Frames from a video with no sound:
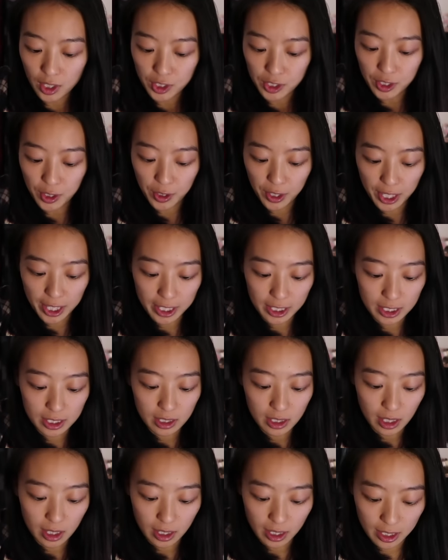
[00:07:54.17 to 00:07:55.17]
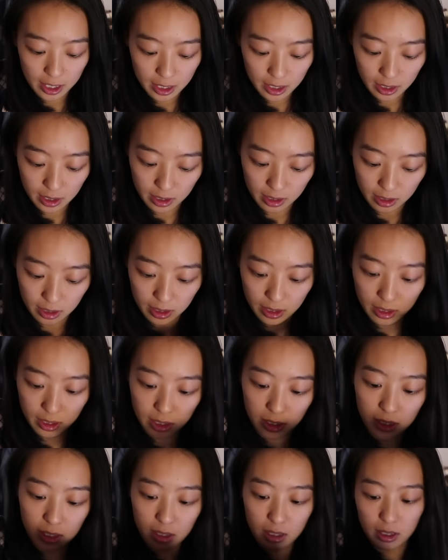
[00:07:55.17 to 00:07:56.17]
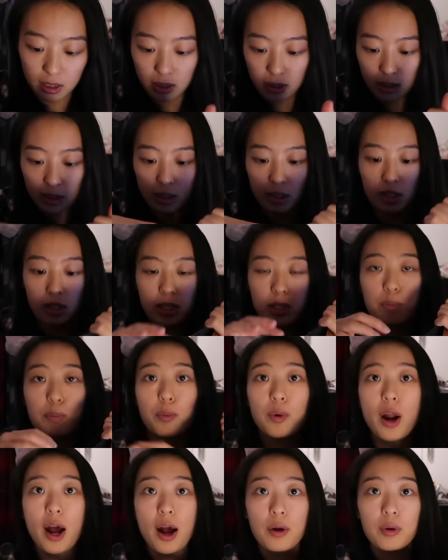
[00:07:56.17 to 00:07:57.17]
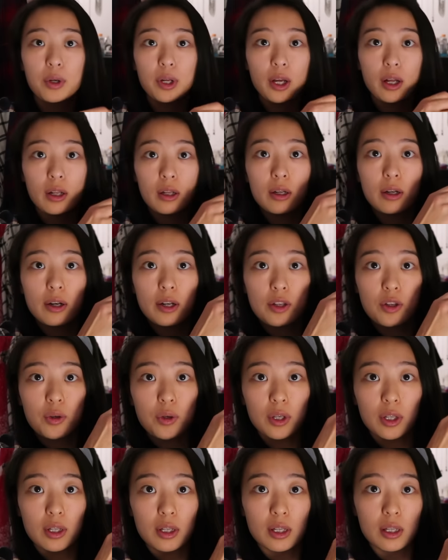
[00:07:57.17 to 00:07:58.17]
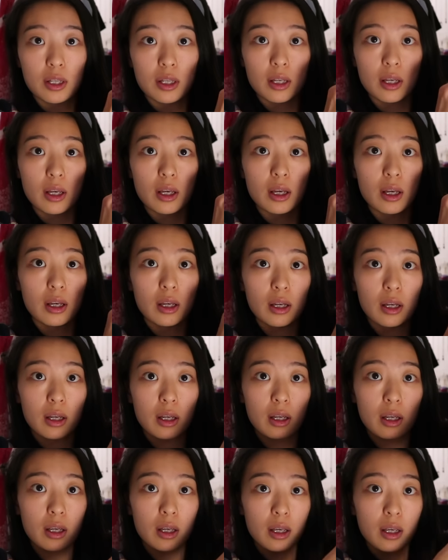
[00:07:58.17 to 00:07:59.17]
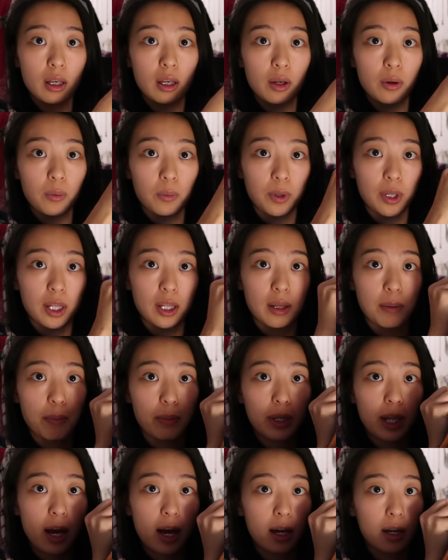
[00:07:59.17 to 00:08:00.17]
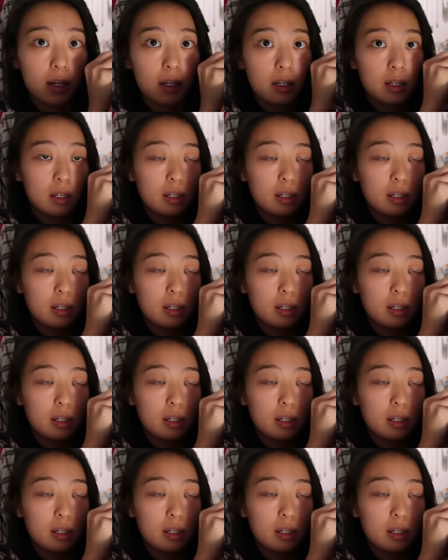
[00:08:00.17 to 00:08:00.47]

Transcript: So the inside is this brown color, as you can see, with the black